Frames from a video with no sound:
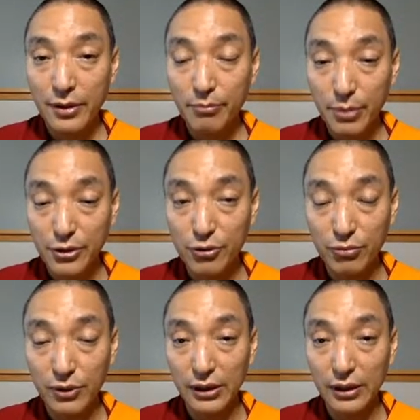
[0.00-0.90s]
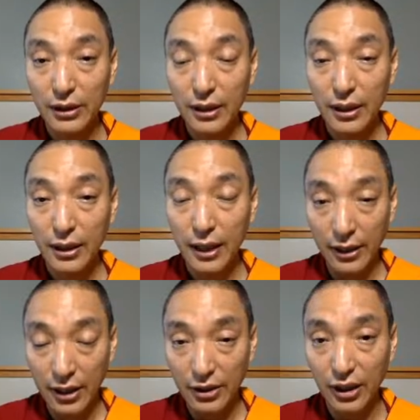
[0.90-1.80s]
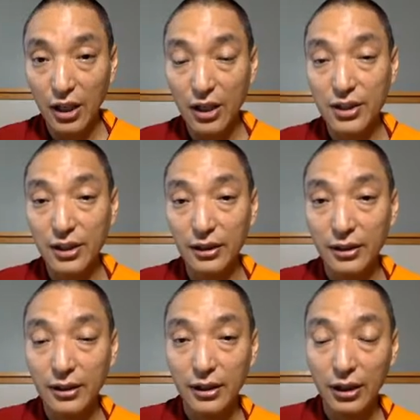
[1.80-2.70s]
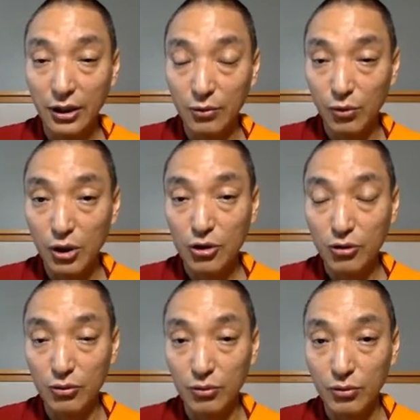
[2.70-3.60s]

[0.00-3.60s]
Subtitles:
pursuing and engaging in virtue.